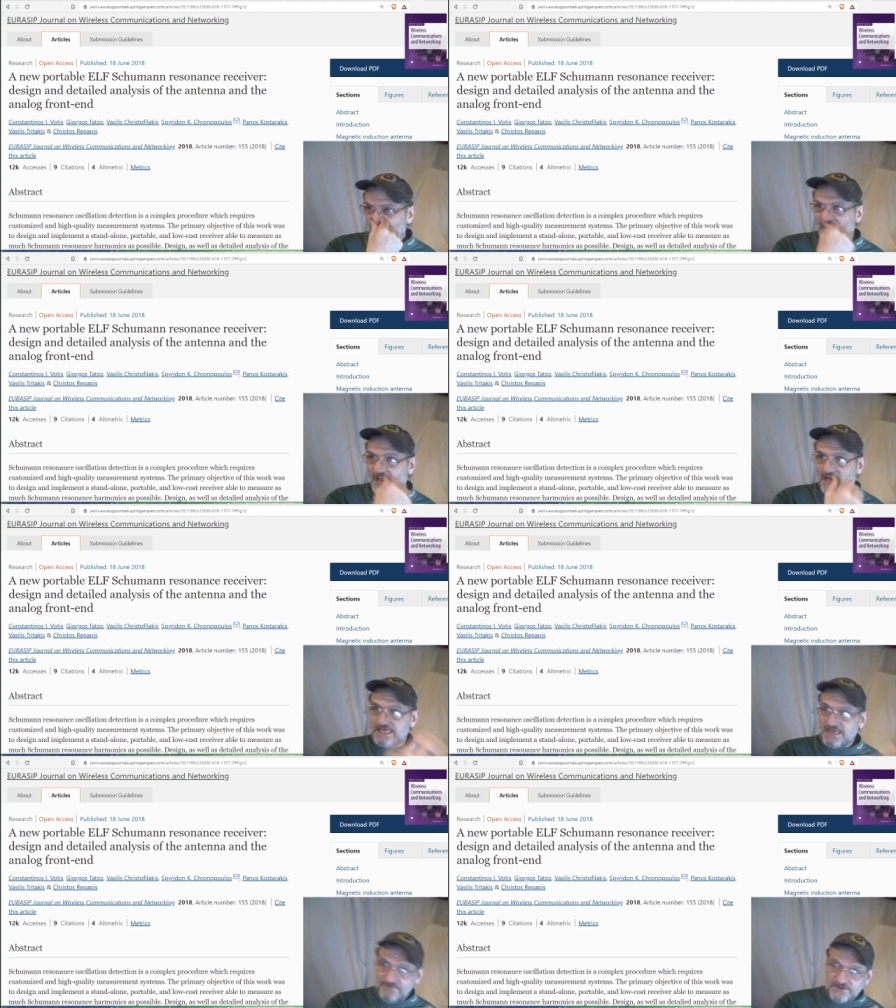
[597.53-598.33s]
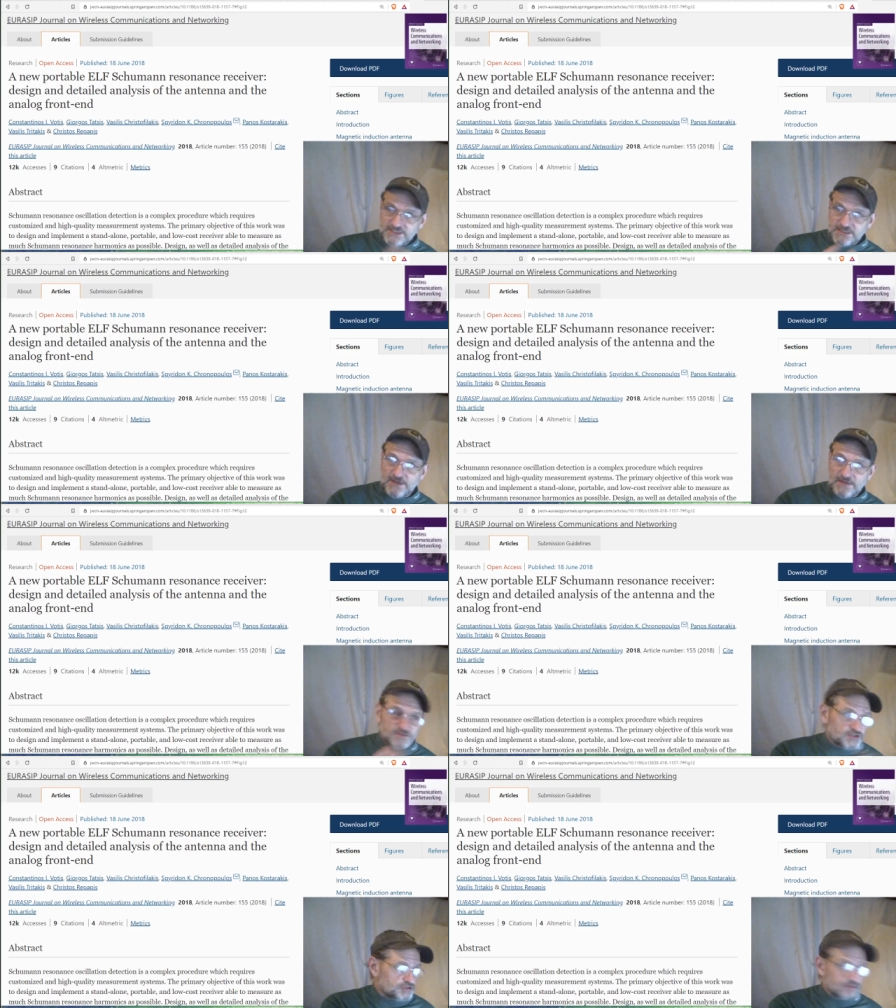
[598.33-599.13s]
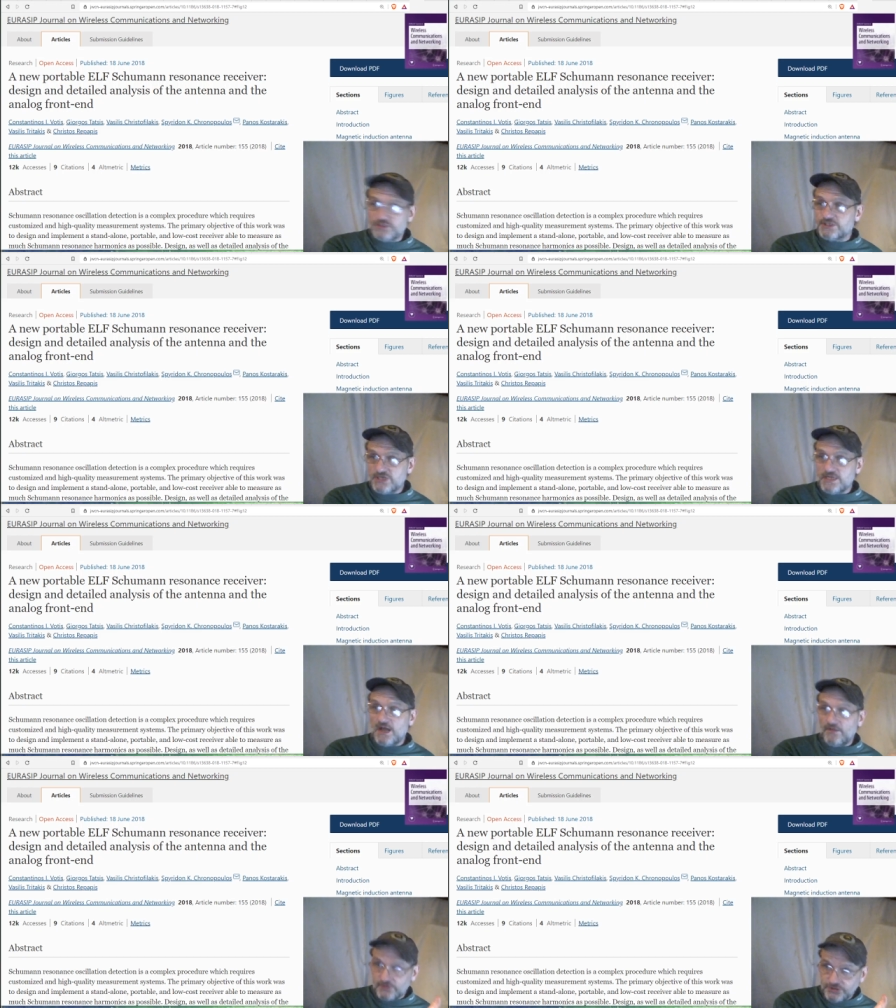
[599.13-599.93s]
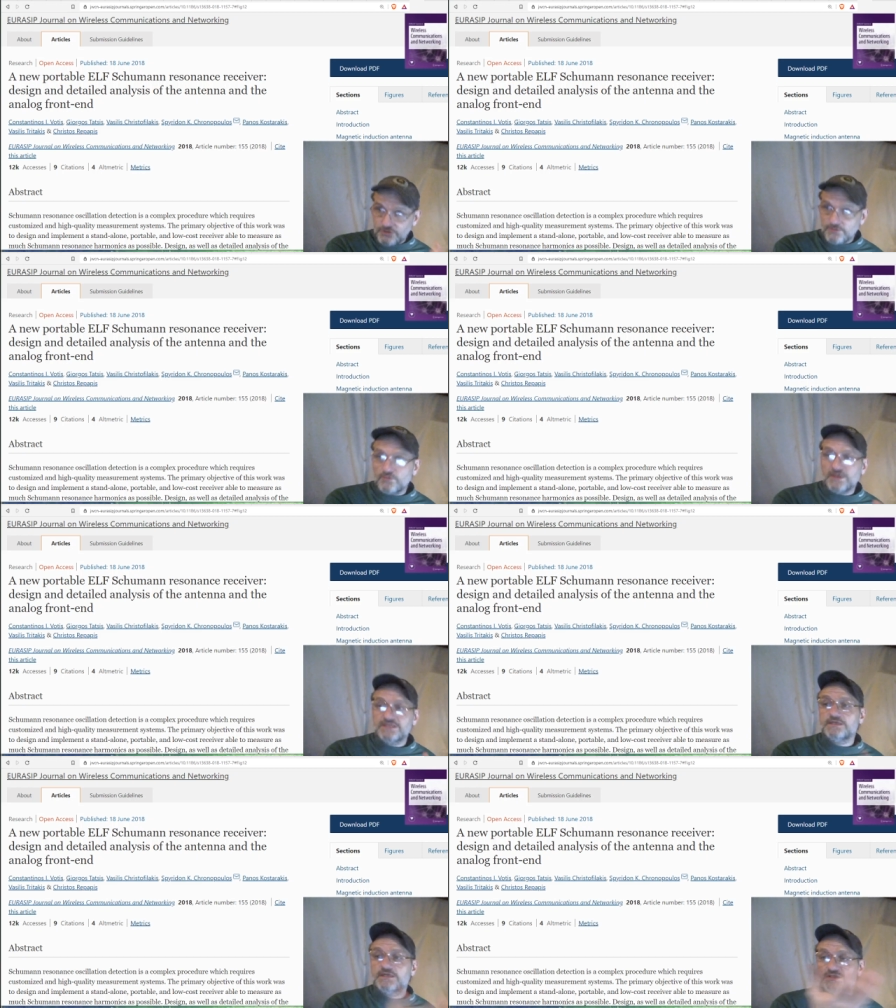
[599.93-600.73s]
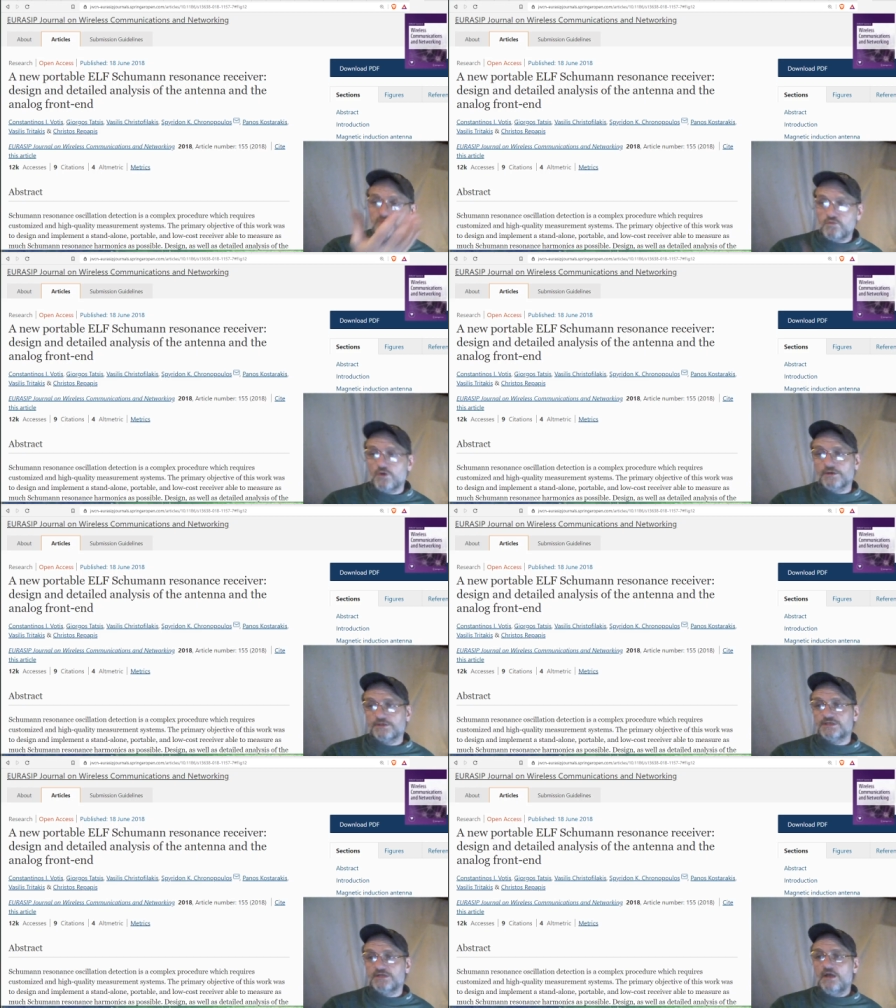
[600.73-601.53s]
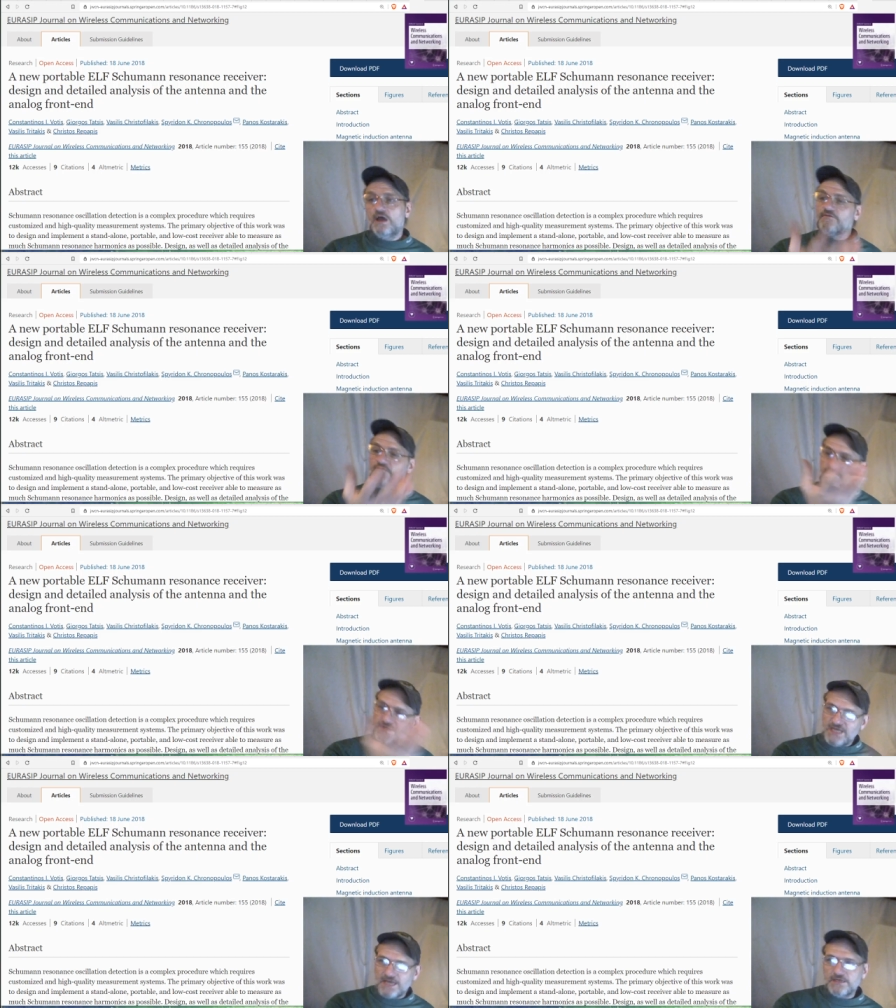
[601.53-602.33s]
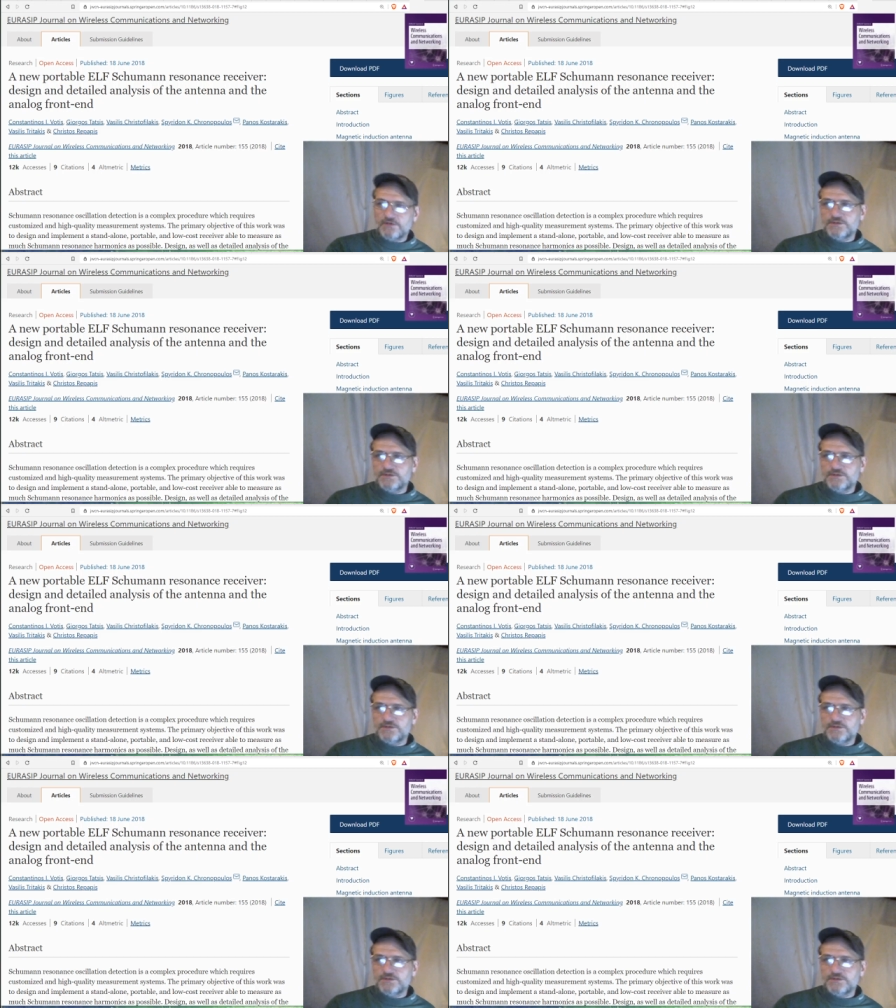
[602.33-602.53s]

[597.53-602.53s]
and I give this to them to to see how the Schumann resonance works from the technical